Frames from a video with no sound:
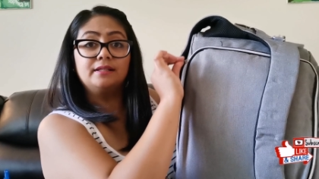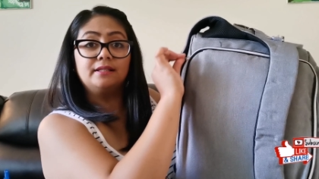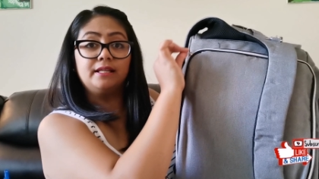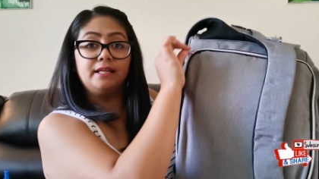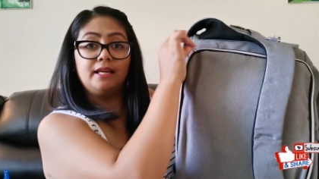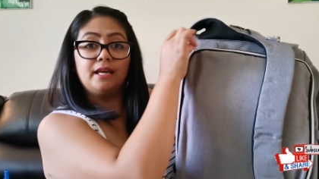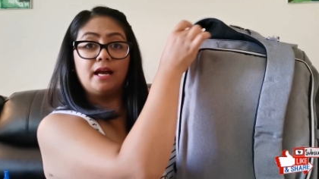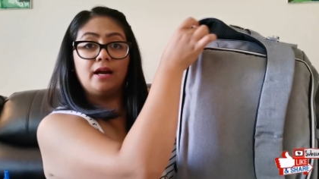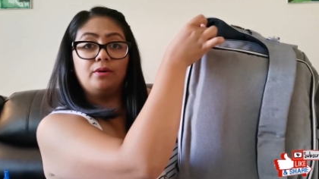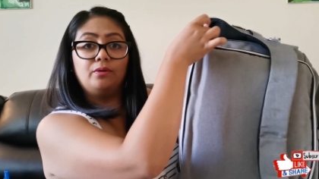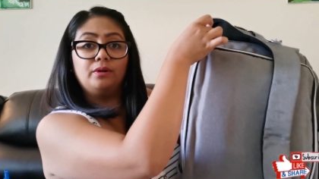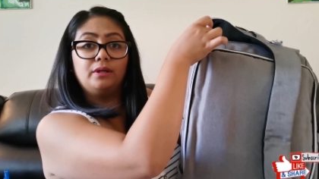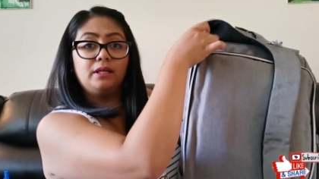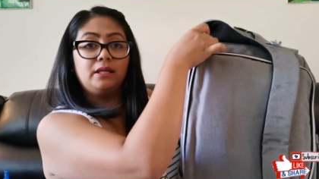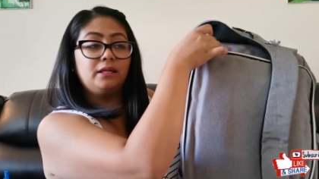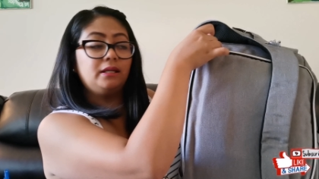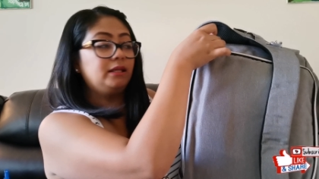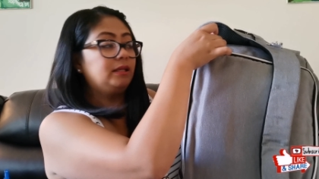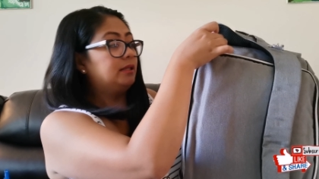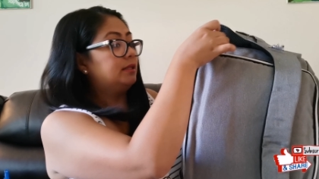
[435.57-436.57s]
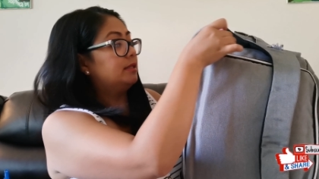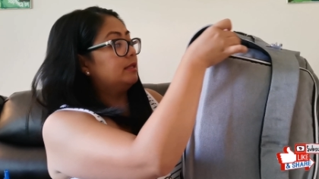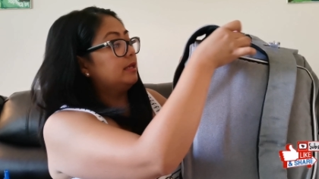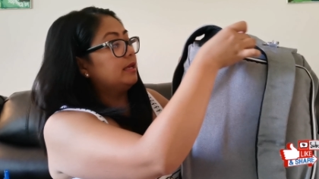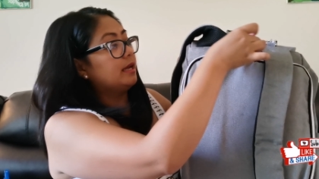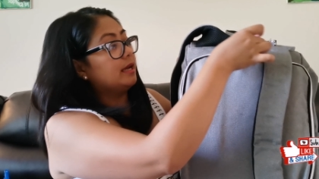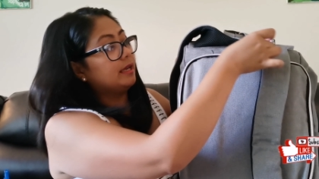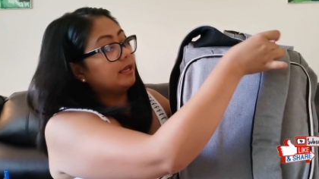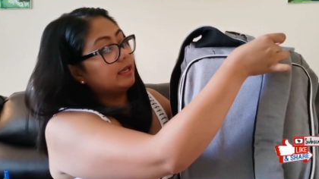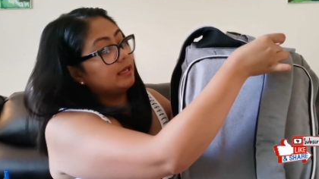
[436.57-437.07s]
See how
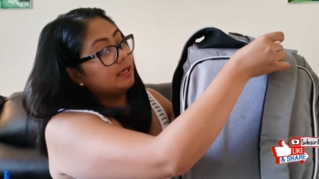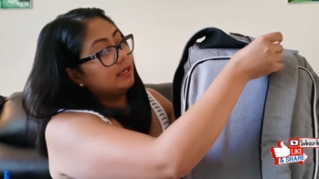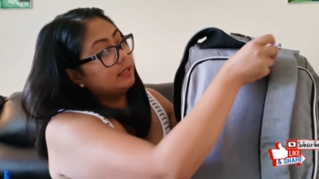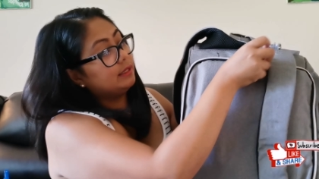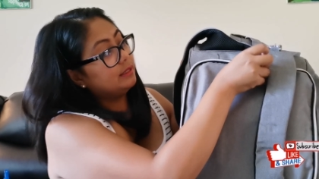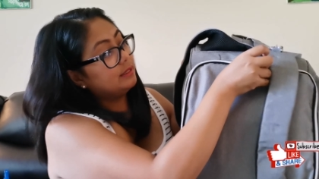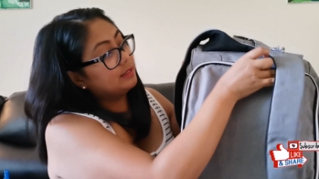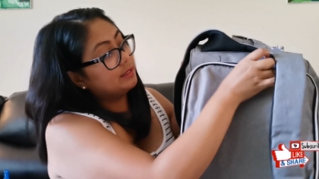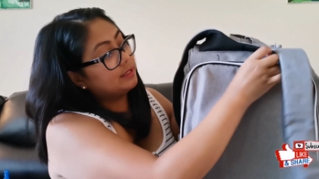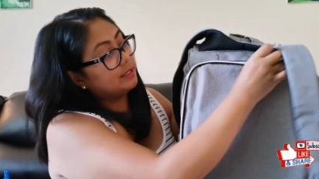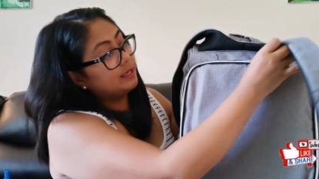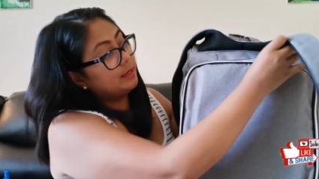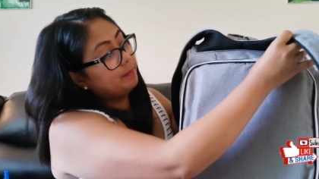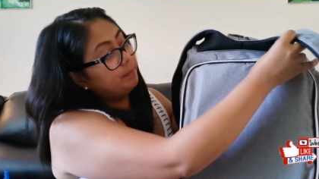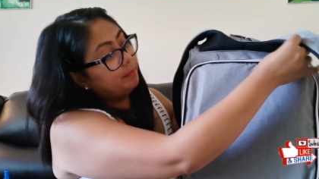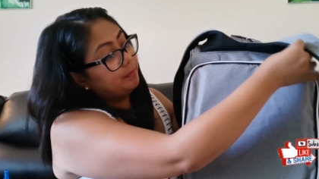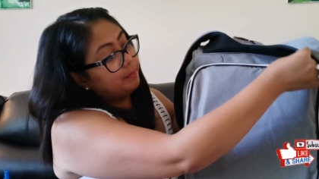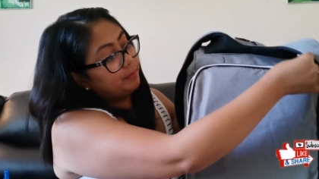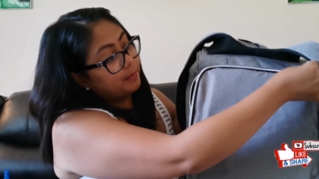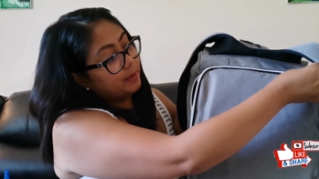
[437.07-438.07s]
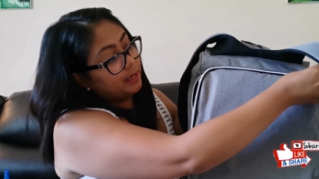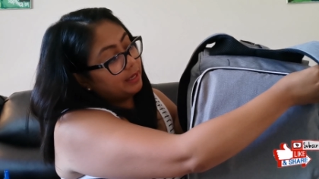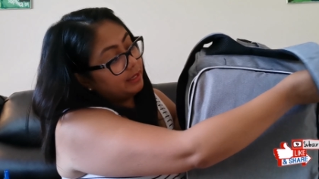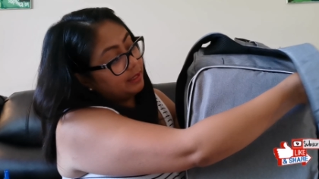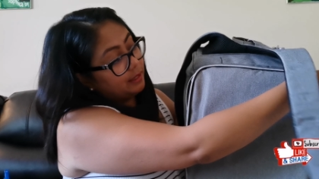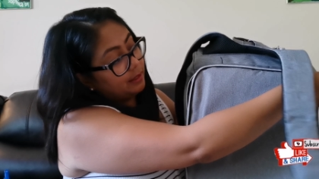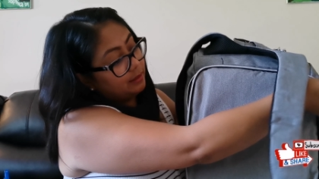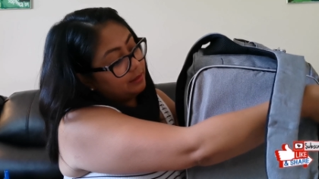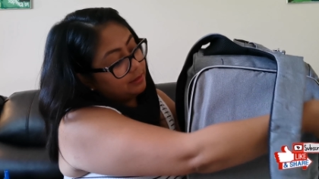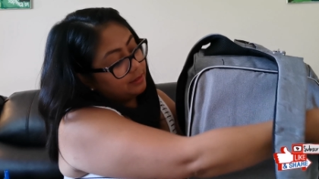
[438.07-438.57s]
easy I can zip
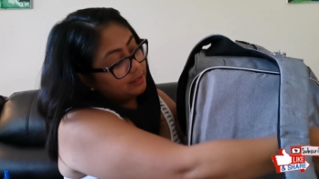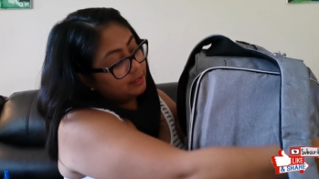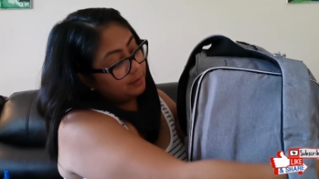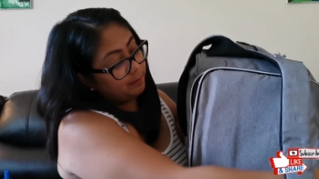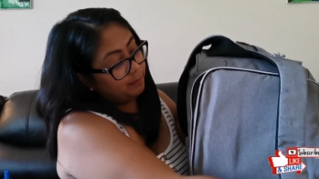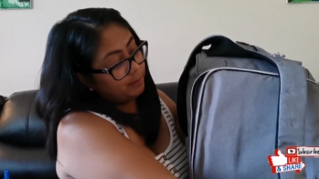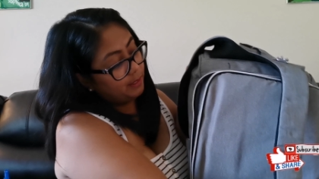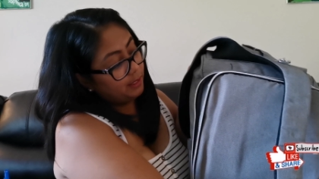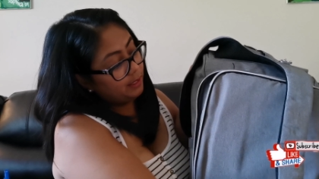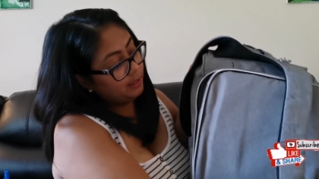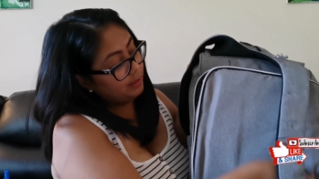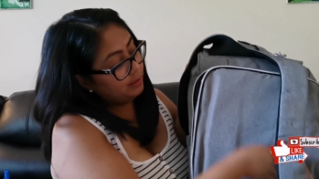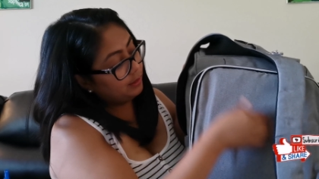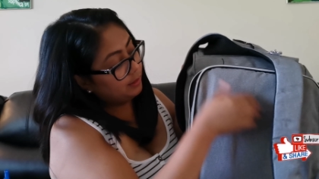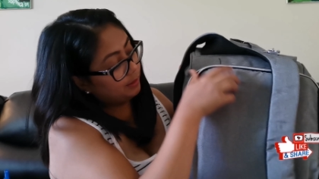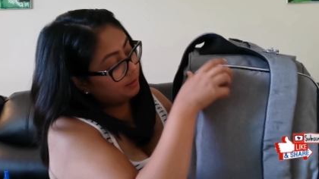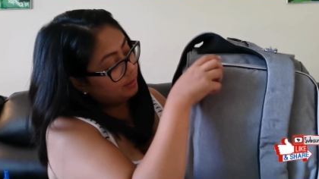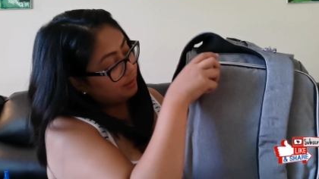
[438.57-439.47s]
and unzip it.